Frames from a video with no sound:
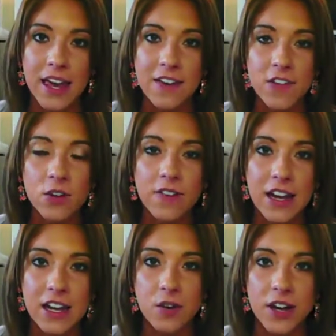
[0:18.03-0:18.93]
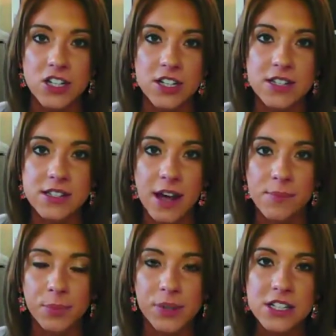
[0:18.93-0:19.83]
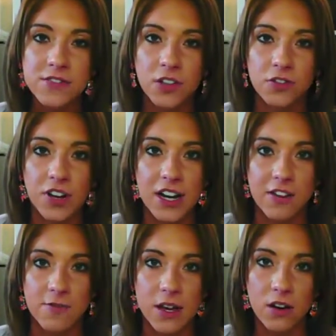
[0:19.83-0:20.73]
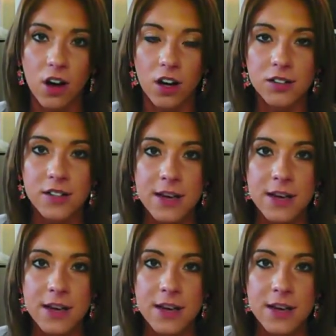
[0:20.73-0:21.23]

If you have any questions, um, please feel free to give me a call.